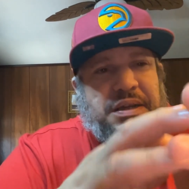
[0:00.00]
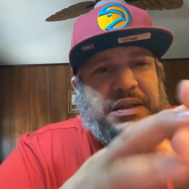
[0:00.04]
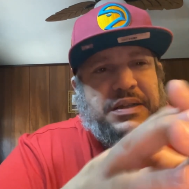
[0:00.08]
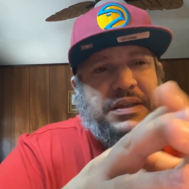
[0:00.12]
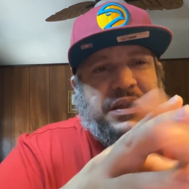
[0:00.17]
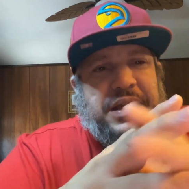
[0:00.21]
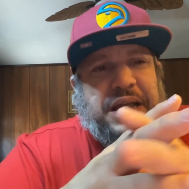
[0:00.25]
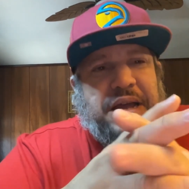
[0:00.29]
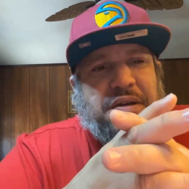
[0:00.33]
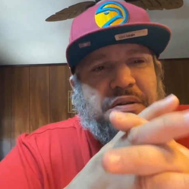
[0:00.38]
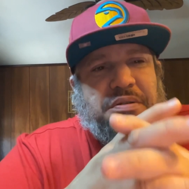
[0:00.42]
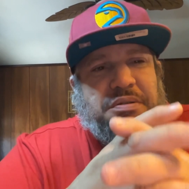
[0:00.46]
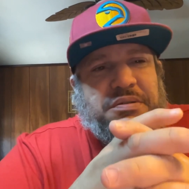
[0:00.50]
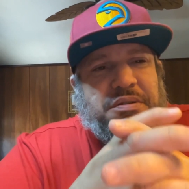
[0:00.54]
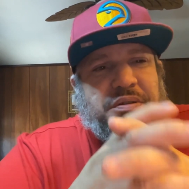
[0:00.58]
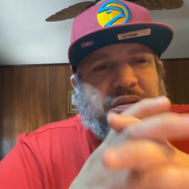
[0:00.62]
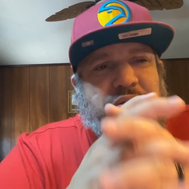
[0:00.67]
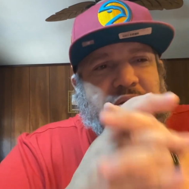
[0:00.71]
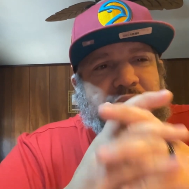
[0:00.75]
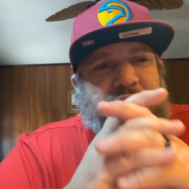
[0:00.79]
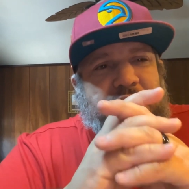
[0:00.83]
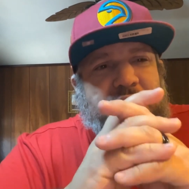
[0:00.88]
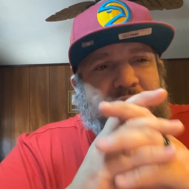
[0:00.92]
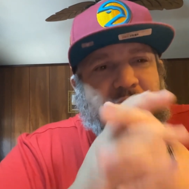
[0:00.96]
that holds on
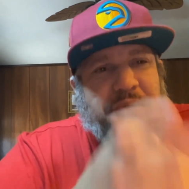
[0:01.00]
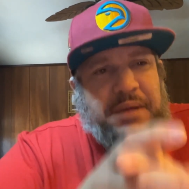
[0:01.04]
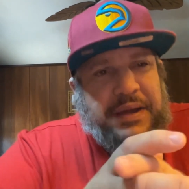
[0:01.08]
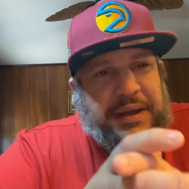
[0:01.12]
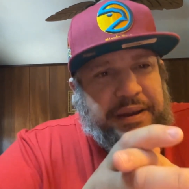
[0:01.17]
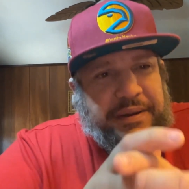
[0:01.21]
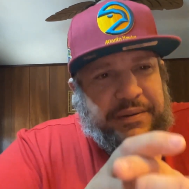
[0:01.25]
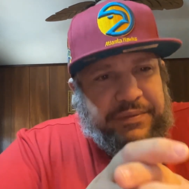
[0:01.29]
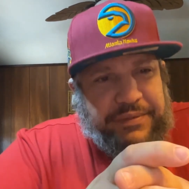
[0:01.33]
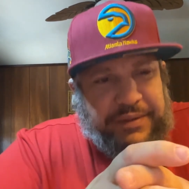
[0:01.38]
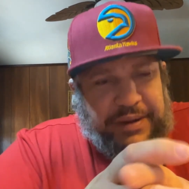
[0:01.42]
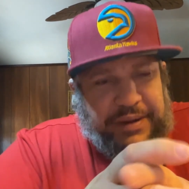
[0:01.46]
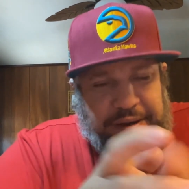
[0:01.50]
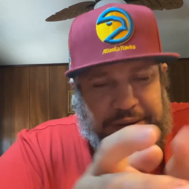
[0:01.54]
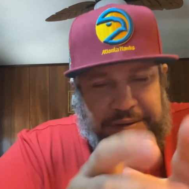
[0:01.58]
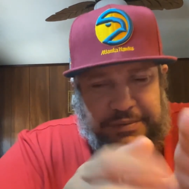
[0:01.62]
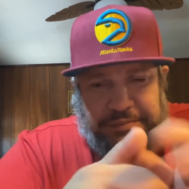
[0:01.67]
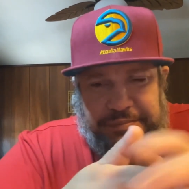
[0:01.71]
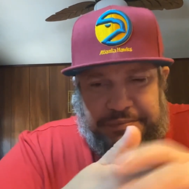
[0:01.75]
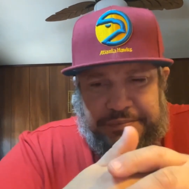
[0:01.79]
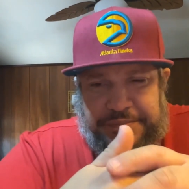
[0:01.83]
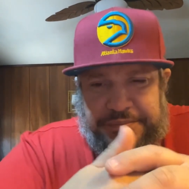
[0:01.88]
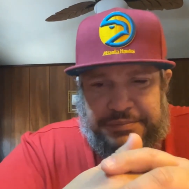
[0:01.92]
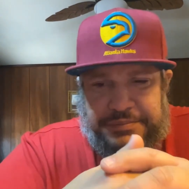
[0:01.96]
to your regular fat.
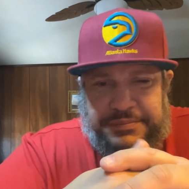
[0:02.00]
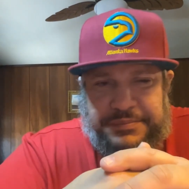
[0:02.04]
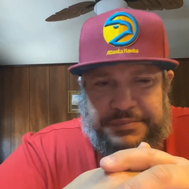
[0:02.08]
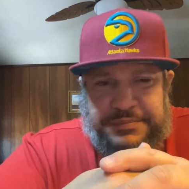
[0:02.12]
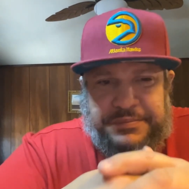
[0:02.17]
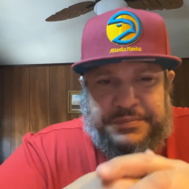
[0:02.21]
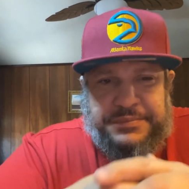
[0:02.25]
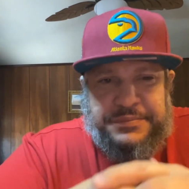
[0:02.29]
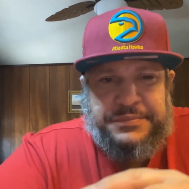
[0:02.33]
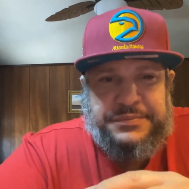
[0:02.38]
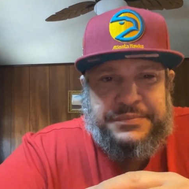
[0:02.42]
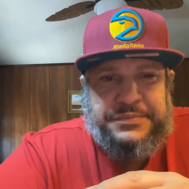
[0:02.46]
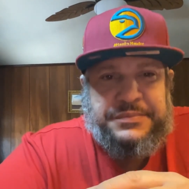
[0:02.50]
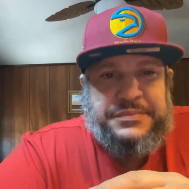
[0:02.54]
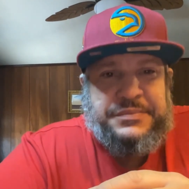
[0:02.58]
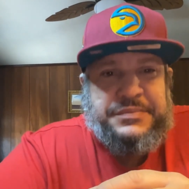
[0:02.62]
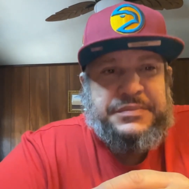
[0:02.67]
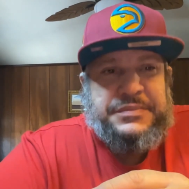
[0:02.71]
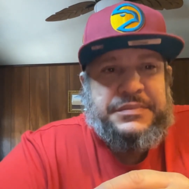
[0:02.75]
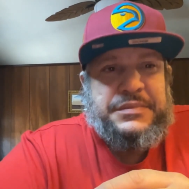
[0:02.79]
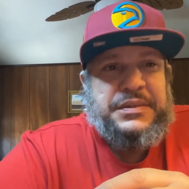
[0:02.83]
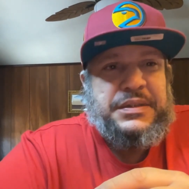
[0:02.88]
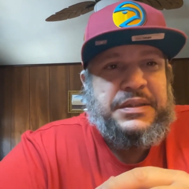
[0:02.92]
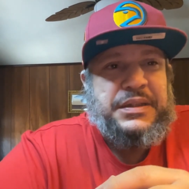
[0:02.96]

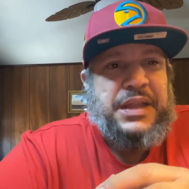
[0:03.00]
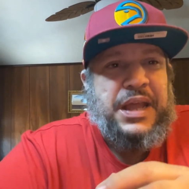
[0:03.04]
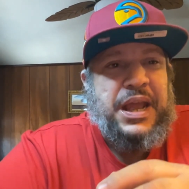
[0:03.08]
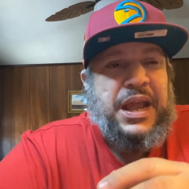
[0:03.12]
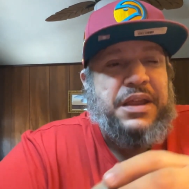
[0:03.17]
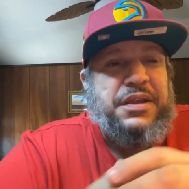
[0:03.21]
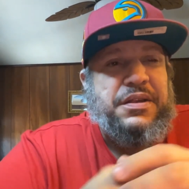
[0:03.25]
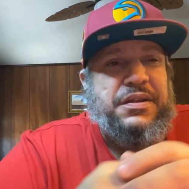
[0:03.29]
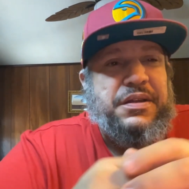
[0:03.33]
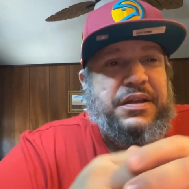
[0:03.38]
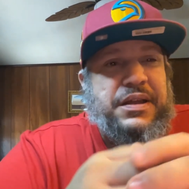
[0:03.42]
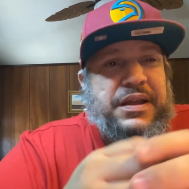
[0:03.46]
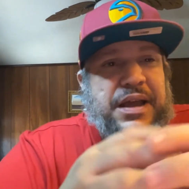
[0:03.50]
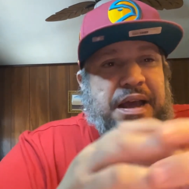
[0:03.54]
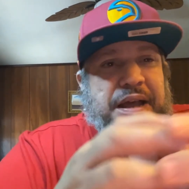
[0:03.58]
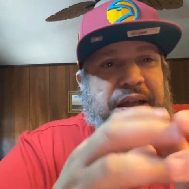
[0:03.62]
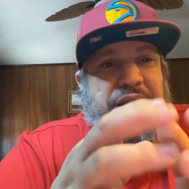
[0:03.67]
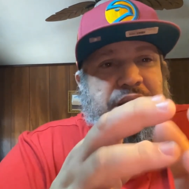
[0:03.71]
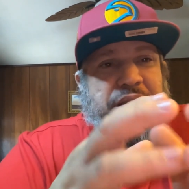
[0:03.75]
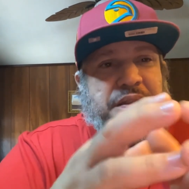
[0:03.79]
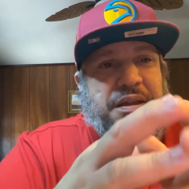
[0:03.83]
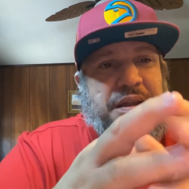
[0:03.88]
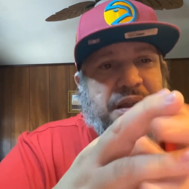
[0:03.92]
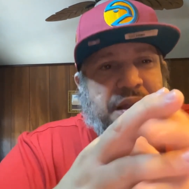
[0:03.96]
Then you
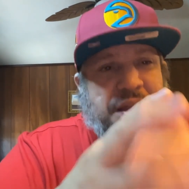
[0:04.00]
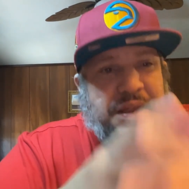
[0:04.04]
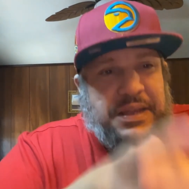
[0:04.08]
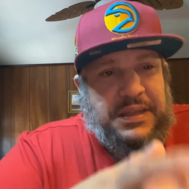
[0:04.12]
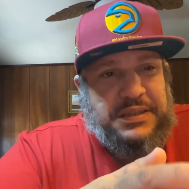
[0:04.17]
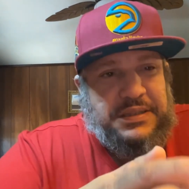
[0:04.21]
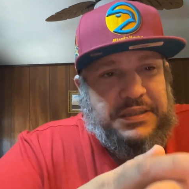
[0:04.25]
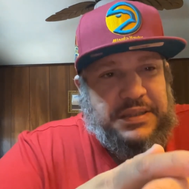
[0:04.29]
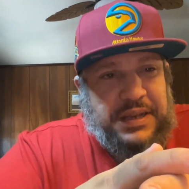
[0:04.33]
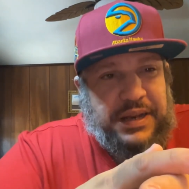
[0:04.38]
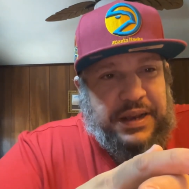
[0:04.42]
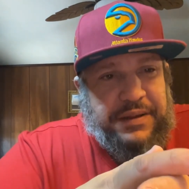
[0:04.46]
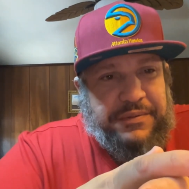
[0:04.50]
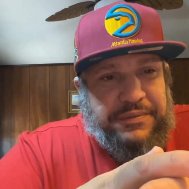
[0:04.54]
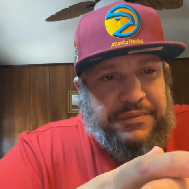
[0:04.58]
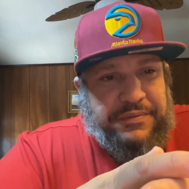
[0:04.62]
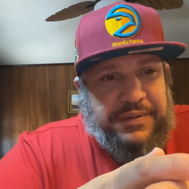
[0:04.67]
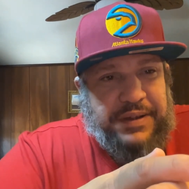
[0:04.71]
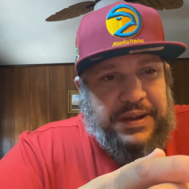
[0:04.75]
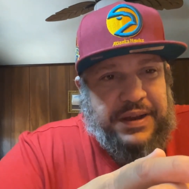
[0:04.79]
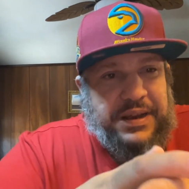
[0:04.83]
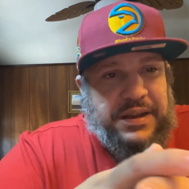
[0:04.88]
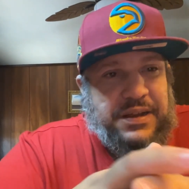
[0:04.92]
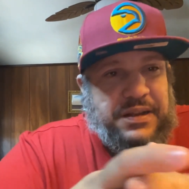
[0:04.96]
got the insulin
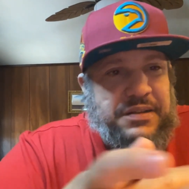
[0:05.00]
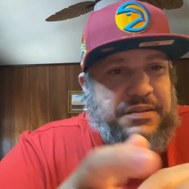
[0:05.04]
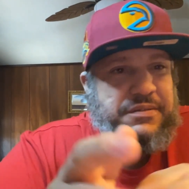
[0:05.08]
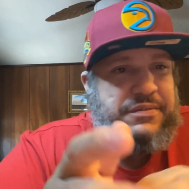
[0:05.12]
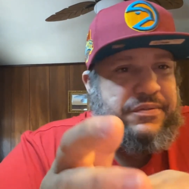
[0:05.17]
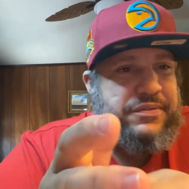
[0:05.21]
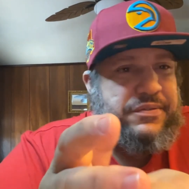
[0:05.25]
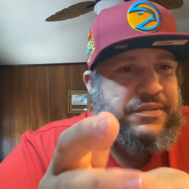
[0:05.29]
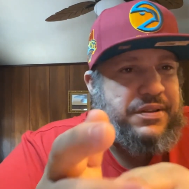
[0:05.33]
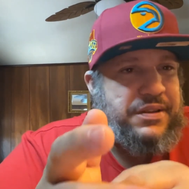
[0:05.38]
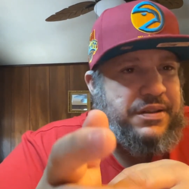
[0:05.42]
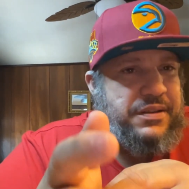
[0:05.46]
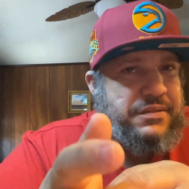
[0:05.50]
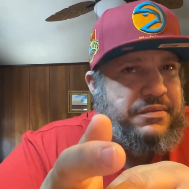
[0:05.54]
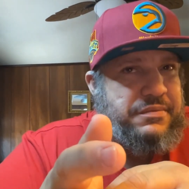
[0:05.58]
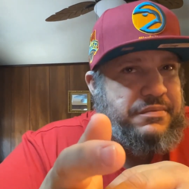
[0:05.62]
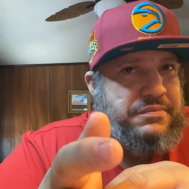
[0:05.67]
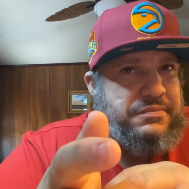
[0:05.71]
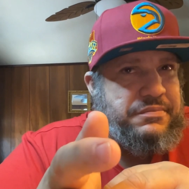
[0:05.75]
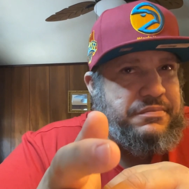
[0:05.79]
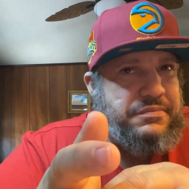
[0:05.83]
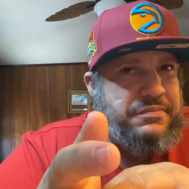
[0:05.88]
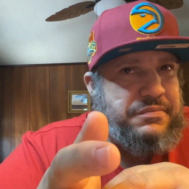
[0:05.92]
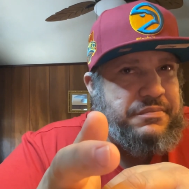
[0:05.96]
fat that comes for the
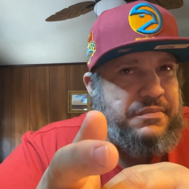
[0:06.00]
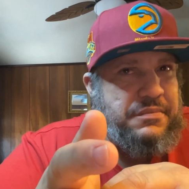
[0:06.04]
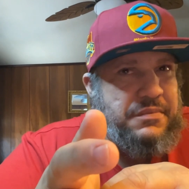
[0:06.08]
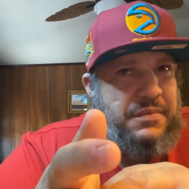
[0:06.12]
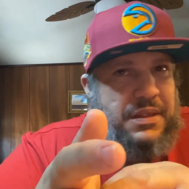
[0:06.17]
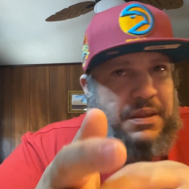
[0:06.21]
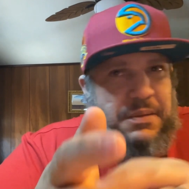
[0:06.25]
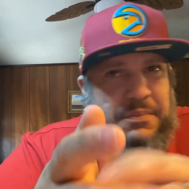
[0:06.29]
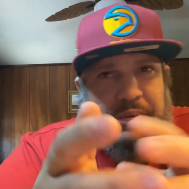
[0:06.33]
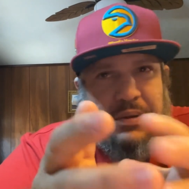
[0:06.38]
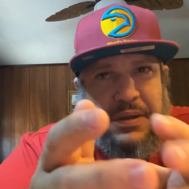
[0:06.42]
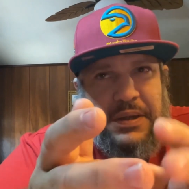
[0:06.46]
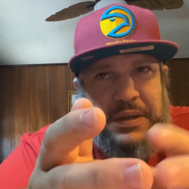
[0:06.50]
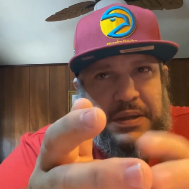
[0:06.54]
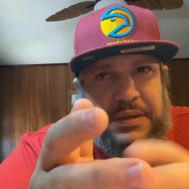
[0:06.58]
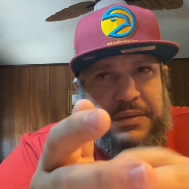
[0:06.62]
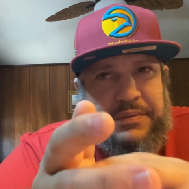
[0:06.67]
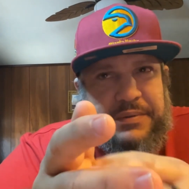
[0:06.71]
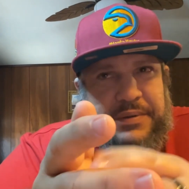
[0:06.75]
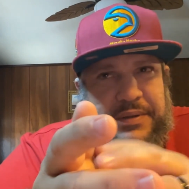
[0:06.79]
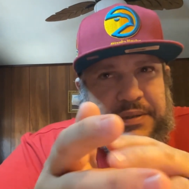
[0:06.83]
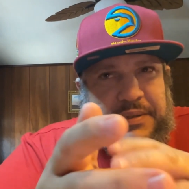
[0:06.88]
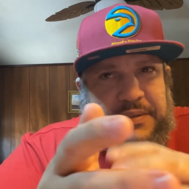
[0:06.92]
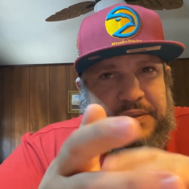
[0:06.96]

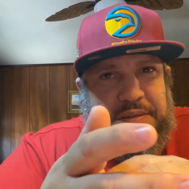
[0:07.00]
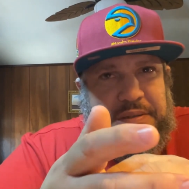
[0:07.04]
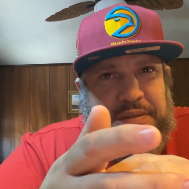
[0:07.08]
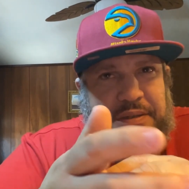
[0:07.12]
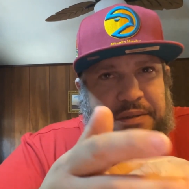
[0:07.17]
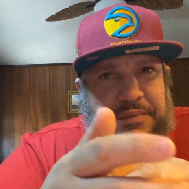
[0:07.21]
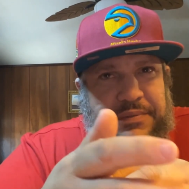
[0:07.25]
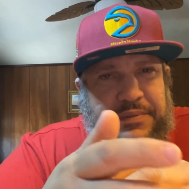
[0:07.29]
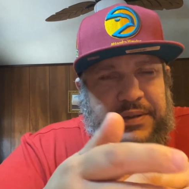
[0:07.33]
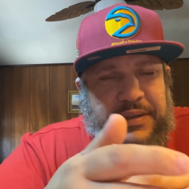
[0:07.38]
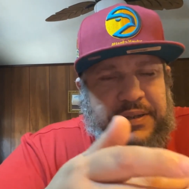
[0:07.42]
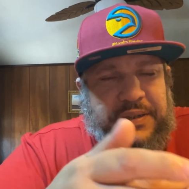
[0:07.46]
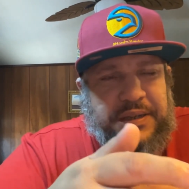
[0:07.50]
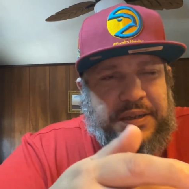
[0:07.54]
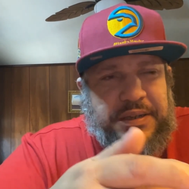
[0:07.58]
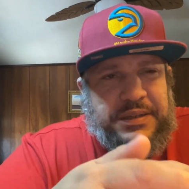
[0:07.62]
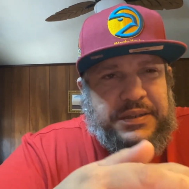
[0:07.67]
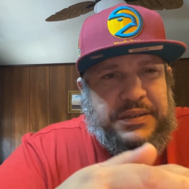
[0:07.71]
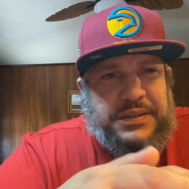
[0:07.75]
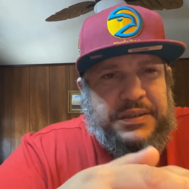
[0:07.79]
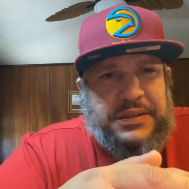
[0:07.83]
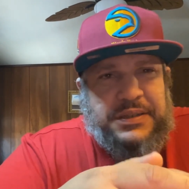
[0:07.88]
pancreas and stuff like that.